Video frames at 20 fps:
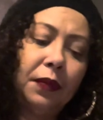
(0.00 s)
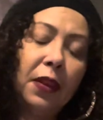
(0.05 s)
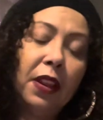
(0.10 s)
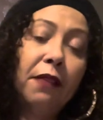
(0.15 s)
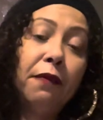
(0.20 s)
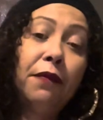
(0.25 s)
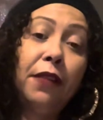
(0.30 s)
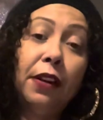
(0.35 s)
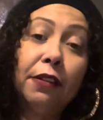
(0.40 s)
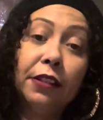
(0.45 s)

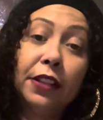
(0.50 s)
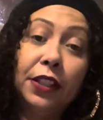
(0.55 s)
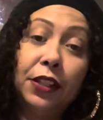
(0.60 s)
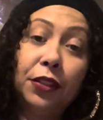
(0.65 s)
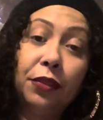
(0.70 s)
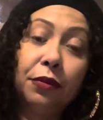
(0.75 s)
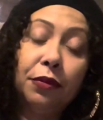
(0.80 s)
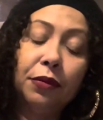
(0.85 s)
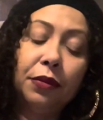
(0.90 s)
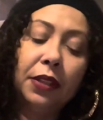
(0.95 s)
Very
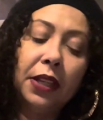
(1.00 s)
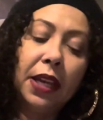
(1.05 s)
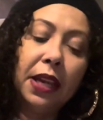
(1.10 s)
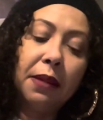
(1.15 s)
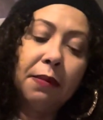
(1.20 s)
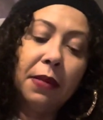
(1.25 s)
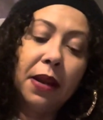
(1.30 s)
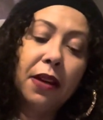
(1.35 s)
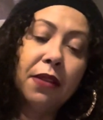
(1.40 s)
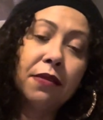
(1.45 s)
soon
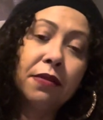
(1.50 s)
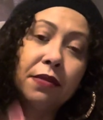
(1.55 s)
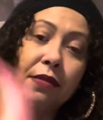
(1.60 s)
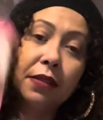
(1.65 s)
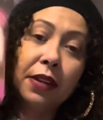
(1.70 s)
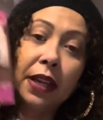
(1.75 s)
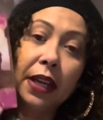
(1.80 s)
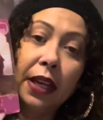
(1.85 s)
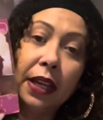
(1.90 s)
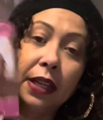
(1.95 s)
came out,
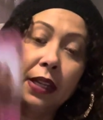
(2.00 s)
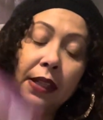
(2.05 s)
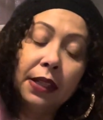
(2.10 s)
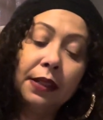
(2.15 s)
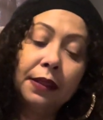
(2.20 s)
okay?